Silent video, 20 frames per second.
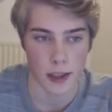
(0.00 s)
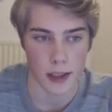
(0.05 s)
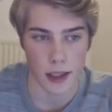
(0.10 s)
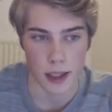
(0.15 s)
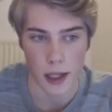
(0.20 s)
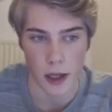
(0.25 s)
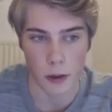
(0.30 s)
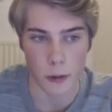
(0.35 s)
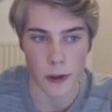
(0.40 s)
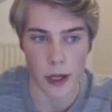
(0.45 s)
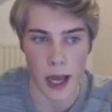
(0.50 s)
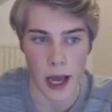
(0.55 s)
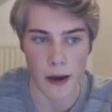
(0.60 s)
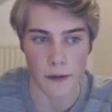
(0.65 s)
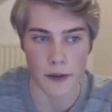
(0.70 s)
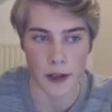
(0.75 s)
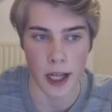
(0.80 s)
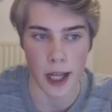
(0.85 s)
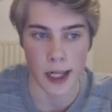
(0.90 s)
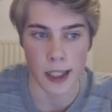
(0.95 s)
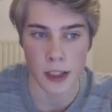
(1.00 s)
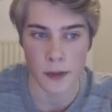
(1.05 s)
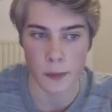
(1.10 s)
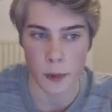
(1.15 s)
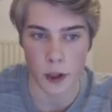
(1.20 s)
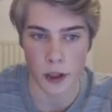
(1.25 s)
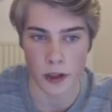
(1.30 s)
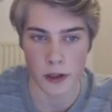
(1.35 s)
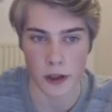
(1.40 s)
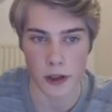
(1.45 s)
Here we have an
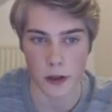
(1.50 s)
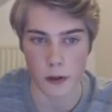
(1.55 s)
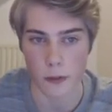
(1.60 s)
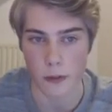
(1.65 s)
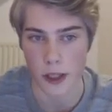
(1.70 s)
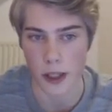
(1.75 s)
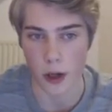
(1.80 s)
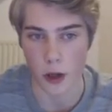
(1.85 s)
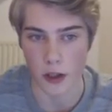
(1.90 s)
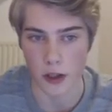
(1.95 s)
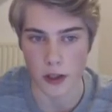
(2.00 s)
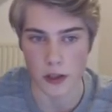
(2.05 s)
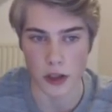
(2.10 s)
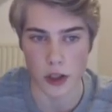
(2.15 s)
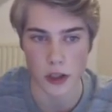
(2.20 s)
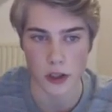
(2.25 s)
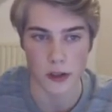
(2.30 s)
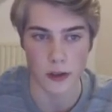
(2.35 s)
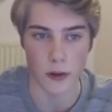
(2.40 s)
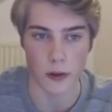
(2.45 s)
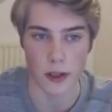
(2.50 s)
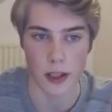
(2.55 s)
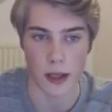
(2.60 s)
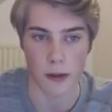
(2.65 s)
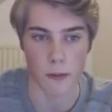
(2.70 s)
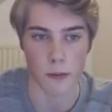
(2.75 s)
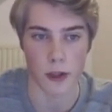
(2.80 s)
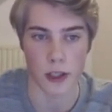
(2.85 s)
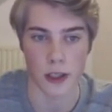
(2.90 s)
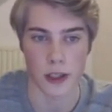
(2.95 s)
H-pawn. We also just looked at
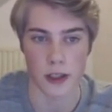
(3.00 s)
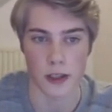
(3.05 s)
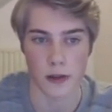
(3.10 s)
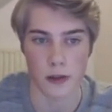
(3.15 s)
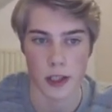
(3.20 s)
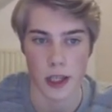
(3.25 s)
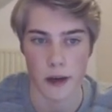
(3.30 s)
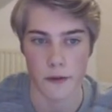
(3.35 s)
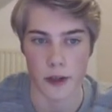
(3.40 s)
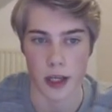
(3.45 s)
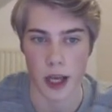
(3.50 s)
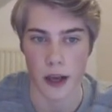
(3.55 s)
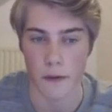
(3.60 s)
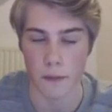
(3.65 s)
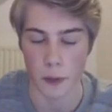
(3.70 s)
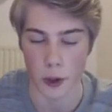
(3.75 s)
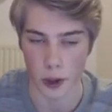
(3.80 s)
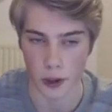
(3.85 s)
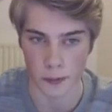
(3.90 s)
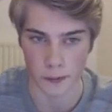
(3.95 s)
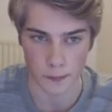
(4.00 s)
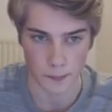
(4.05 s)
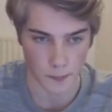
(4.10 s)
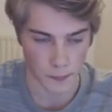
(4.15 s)
when you have an F-pawn.